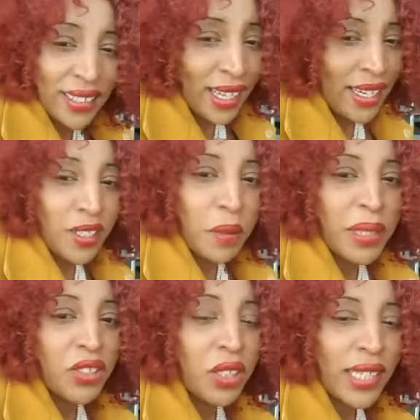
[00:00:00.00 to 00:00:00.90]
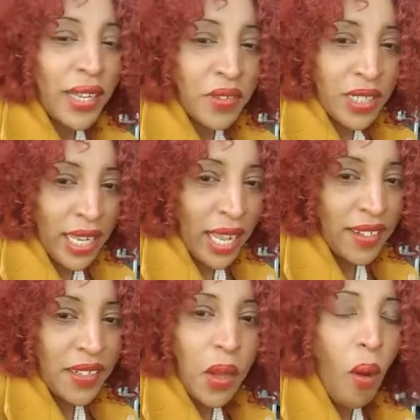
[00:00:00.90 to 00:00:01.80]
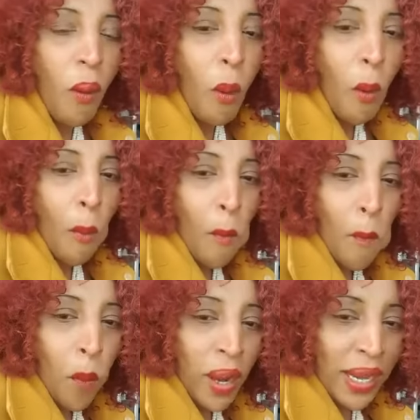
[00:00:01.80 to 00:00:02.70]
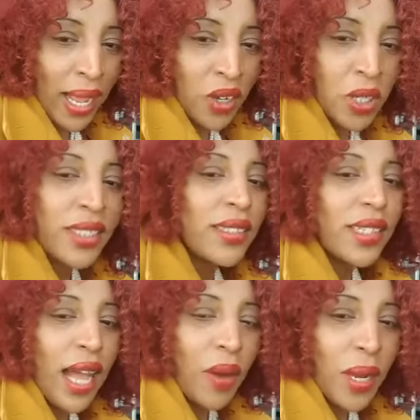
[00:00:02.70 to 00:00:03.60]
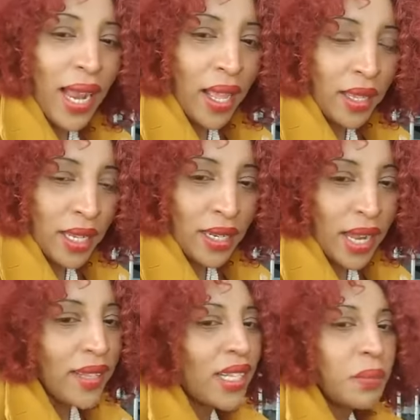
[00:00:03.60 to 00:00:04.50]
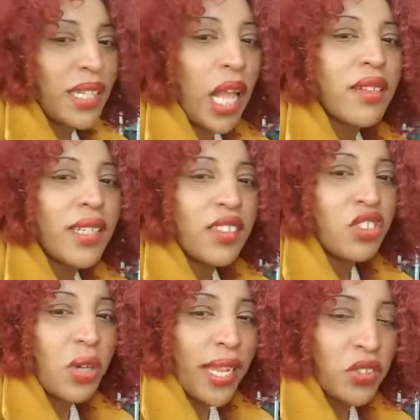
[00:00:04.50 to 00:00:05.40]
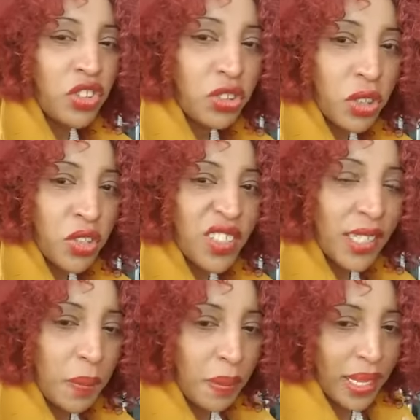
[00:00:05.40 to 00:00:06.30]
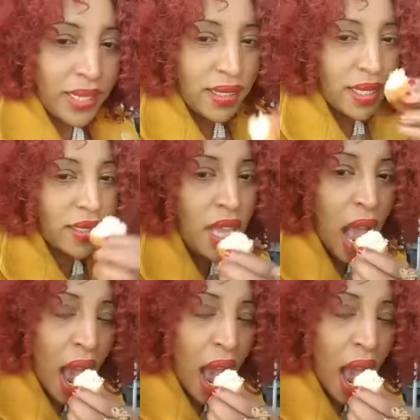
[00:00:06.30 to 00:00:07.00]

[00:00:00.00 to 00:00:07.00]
just a little bit, not every day. So when I got it, when I get it, I sometimes just try to show you some places.